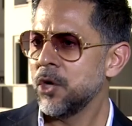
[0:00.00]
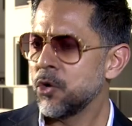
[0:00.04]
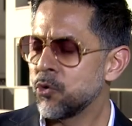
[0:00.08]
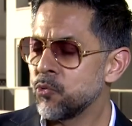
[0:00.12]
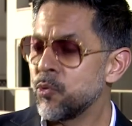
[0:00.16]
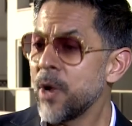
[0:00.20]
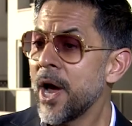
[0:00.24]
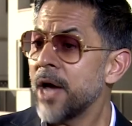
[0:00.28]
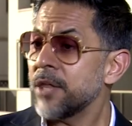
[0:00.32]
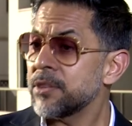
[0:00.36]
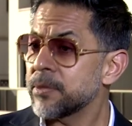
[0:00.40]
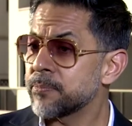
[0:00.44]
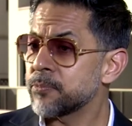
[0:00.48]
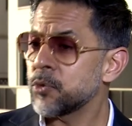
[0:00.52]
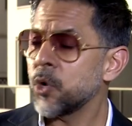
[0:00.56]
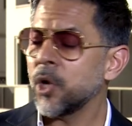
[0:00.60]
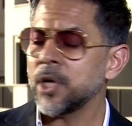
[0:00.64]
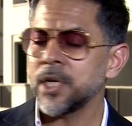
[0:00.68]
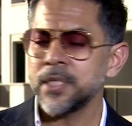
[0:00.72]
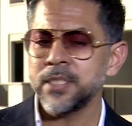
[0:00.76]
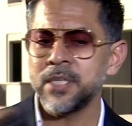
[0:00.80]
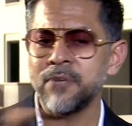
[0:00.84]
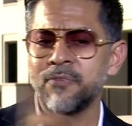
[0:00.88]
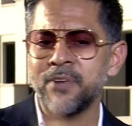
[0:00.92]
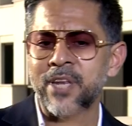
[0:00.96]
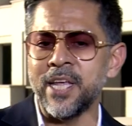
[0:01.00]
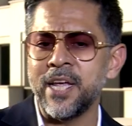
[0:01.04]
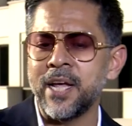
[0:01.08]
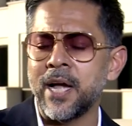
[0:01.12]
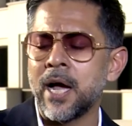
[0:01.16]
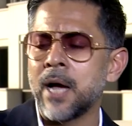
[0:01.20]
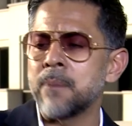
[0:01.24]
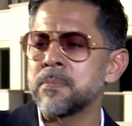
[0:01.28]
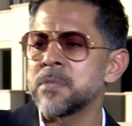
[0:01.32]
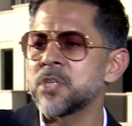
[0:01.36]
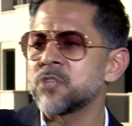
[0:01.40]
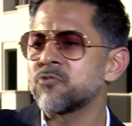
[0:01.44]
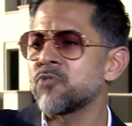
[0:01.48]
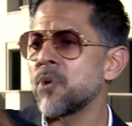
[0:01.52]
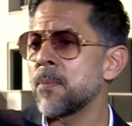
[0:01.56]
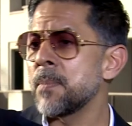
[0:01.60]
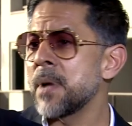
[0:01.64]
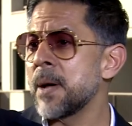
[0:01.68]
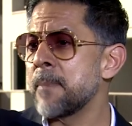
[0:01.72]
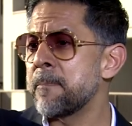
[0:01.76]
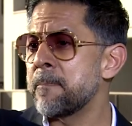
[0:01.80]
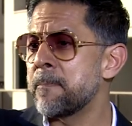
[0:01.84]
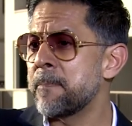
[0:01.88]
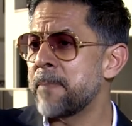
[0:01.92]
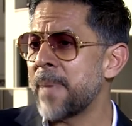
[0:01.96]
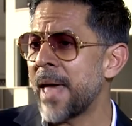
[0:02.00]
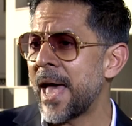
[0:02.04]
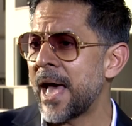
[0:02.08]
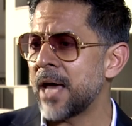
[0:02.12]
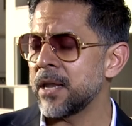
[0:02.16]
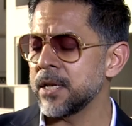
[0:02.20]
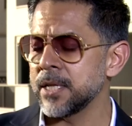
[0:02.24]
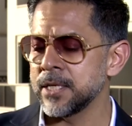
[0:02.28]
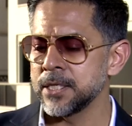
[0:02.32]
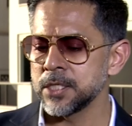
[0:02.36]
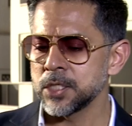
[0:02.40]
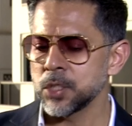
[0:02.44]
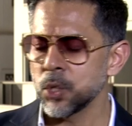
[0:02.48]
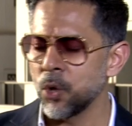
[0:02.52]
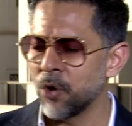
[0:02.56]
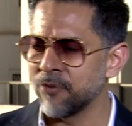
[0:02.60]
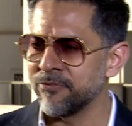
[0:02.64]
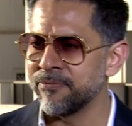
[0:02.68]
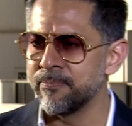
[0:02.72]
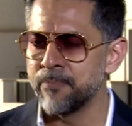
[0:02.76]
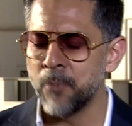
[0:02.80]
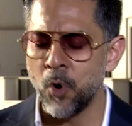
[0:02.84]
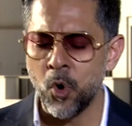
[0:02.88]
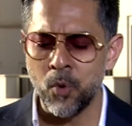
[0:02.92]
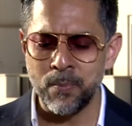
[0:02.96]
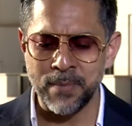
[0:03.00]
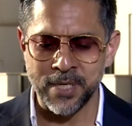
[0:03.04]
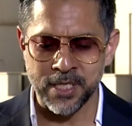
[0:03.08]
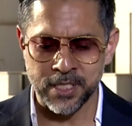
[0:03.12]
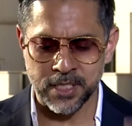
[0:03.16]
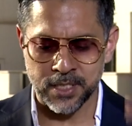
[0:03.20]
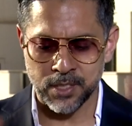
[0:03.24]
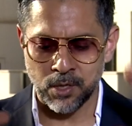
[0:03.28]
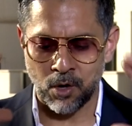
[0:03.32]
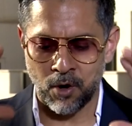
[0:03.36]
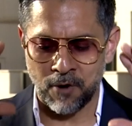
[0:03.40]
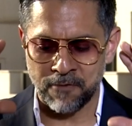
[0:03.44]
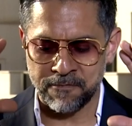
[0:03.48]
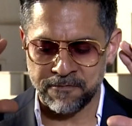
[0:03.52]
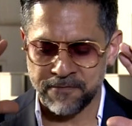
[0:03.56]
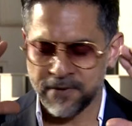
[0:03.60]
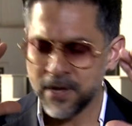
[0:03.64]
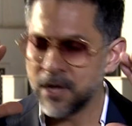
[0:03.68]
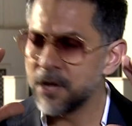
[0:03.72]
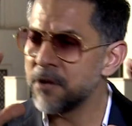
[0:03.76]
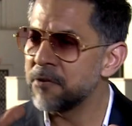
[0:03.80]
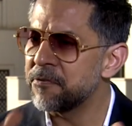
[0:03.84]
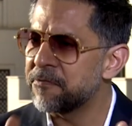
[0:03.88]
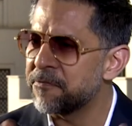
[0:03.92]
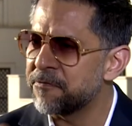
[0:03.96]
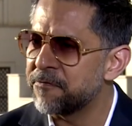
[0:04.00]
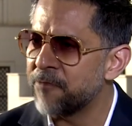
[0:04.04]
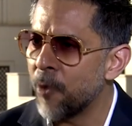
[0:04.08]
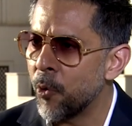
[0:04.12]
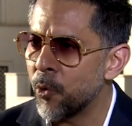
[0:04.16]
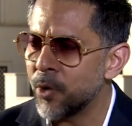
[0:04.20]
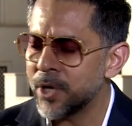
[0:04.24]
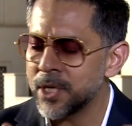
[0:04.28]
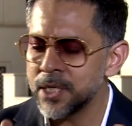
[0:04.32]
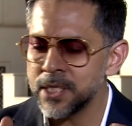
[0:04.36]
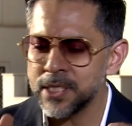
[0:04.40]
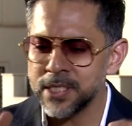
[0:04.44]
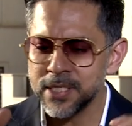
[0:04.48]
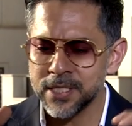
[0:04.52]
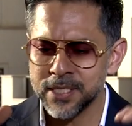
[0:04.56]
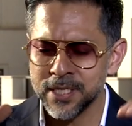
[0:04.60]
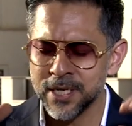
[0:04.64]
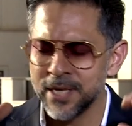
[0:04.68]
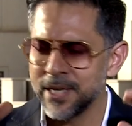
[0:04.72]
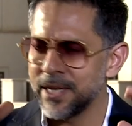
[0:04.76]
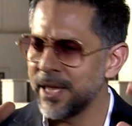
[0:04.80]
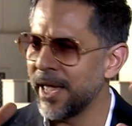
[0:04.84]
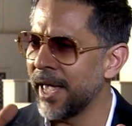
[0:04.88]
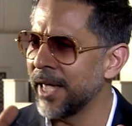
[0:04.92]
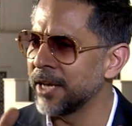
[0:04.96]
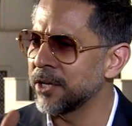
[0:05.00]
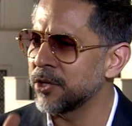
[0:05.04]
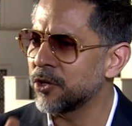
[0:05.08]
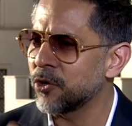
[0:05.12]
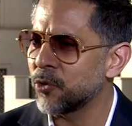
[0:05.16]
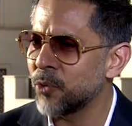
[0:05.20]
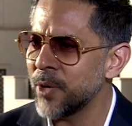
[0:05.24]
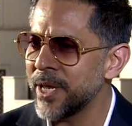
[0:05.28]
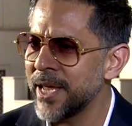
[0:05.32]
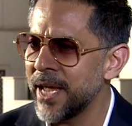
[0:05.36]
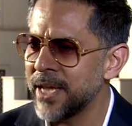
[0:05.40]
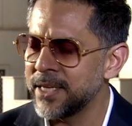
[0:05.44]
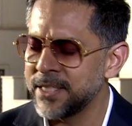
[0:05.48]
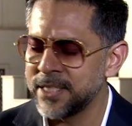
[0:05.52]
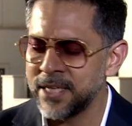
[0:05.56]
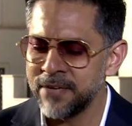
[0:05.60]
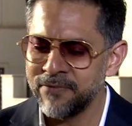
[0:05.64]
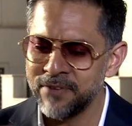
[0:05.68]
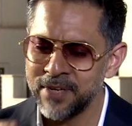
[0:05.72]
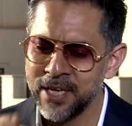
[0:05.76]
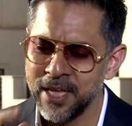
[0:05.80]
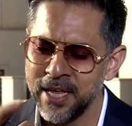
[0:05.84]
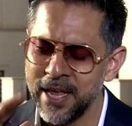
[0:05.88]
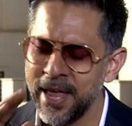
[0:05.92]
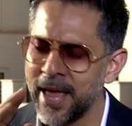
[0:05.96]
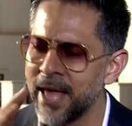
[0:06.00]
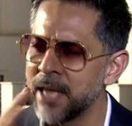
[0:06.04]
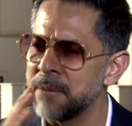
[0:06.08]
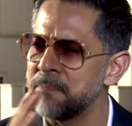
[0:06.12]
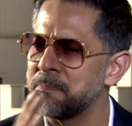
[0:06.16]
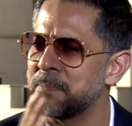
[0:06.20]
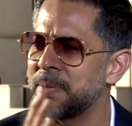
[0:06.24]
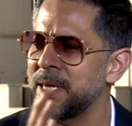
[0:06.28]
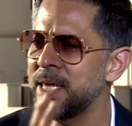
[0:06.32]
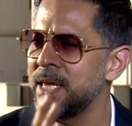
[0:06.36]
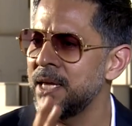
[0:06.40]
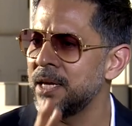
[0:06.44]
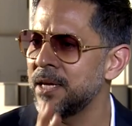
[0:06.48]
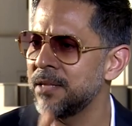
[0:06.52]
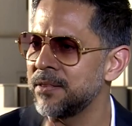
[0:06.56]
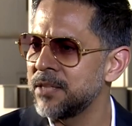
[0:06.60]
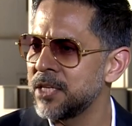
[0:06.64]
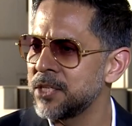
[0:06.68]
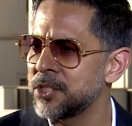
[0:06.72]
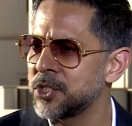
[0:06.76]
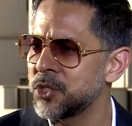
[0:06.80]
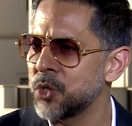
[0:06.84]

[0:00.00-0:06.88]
Rather, productivity comes from a balance of moments of focus and creativity and being in the